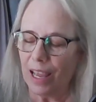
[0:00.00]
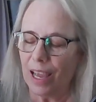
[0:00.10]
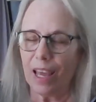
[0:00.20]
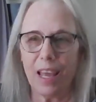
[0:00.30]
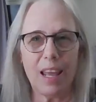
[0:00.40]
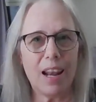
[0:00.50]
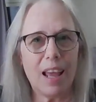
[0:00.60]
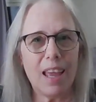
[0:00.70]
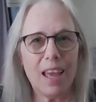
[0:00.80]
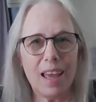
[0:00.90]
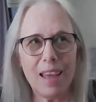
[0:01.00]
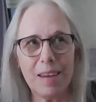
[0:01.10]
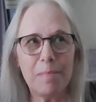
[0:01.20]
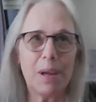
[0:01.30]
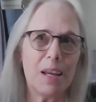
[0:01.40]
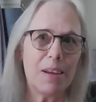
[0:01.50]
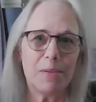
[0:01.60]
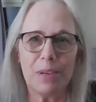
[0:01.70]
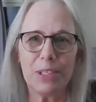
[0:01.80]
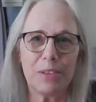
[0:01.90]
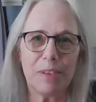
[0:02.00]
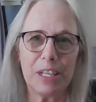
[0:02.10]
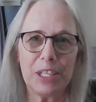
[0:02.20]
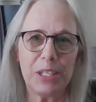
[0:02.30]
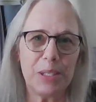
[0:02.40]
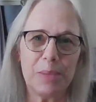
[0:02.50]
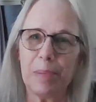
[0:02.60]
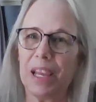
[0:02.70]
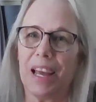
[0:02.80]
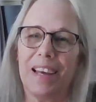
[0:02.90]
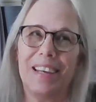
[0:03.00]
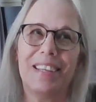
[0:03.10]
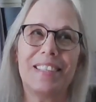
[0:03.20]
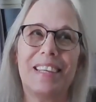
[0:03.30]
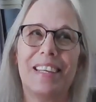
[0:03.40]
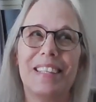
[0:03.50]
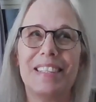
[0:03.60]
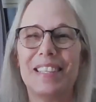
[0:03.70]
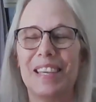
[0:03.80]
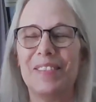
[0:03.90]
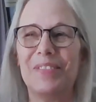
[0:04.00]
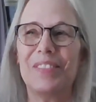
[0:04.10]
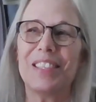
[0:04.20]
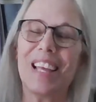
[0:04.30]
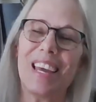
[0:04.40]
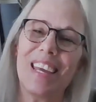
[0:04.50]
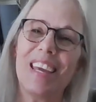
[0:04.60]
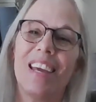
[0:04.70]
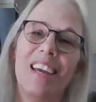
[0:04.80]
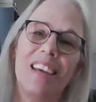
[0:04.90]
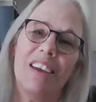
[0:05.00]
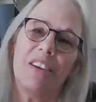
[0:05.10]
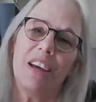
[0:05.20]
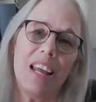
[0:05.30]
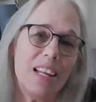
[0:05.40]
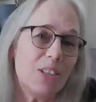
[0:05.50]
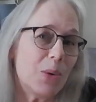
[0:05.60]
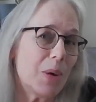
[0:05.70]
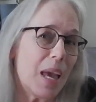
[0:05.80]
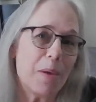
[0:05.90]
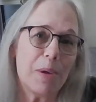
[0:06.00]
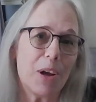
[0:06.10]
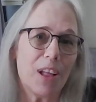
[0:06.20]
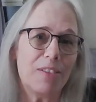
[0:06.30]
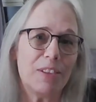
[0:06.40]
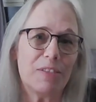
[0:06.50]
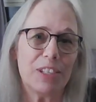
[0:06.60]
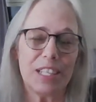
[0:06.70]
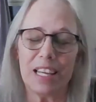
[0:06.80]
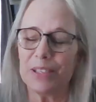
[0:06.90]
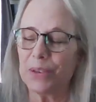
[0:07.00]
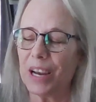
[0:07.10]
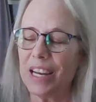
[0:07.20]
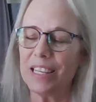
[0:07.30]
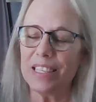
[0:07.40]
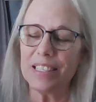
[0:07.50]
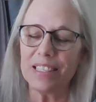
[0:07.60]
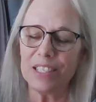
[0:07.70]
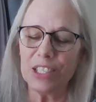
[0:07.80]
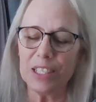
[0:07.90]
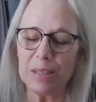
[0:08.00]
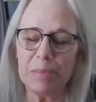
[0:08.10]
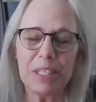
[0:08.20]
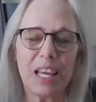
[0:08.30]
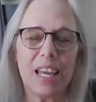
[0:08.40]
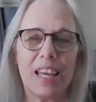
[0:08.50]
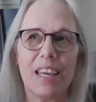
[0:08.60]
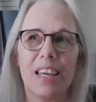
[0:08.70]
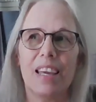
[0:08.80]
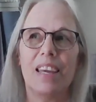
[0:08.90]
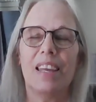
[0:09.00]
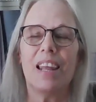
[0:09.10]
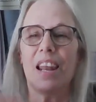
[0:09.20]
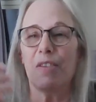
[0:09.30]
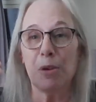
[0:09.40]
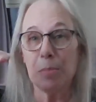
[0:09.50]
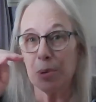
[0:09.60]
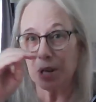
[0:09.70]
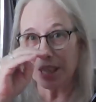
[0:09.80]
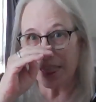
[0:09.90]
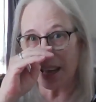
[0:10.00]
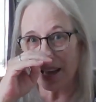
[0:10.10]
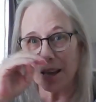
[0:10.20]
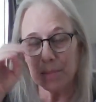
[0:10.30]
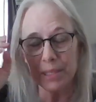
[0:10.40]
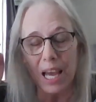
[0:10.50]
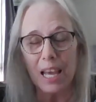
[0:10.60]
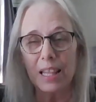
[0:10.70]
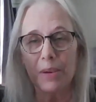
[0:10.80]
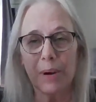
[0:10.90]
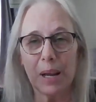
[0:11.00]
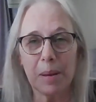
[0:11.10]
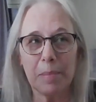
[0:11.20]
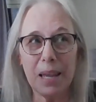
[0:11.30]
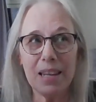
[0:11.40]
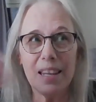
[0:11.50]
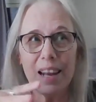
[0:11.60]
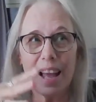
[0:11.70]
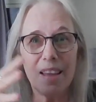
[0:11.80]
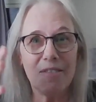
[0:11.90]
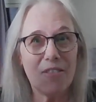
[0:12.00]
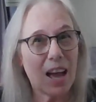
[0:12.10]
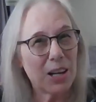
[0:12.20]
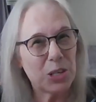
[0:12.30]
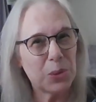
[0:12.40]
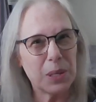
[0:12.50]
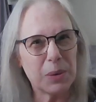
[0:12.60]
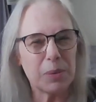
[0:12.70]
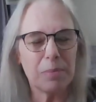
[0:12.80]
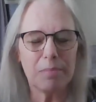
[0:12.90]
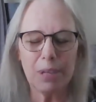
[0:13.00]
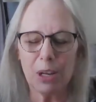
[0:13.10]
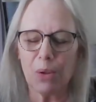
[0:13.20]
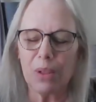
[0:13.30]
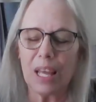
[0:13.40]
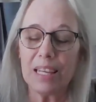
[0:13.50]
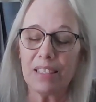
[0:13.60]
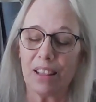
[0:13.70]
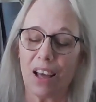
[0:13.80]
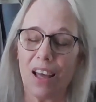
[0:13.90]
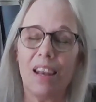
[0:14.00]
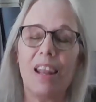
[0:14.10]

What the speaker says: And I had my reservations because it seems like, you know, and it's okay. We all have different tastes, right? It just seems like not every book that comes highly recommended I've actually, you know, liked a lot.